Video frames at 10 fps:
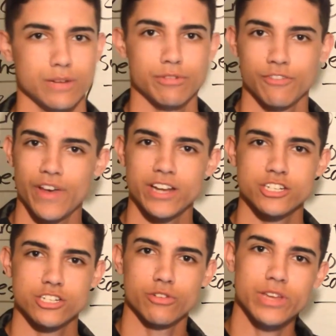
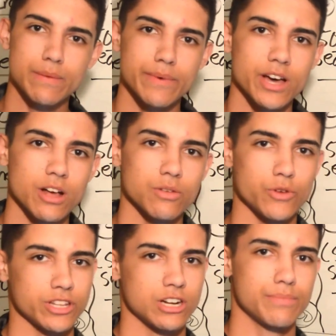professional email,
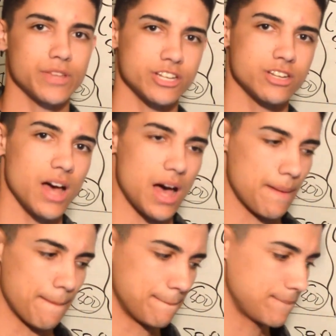whether it be
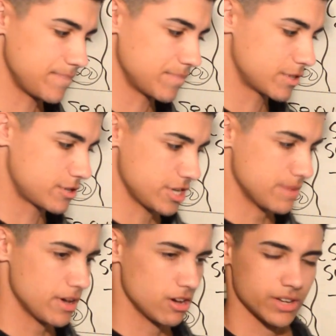a
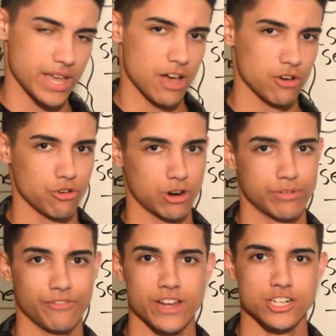Gmail account or
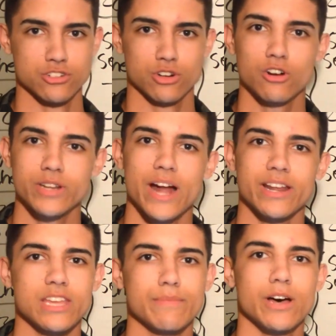professional
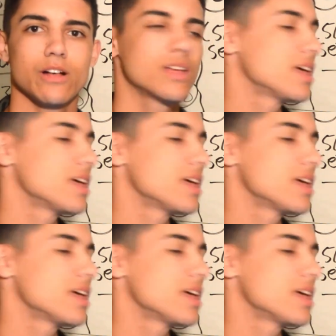GoDaddy email,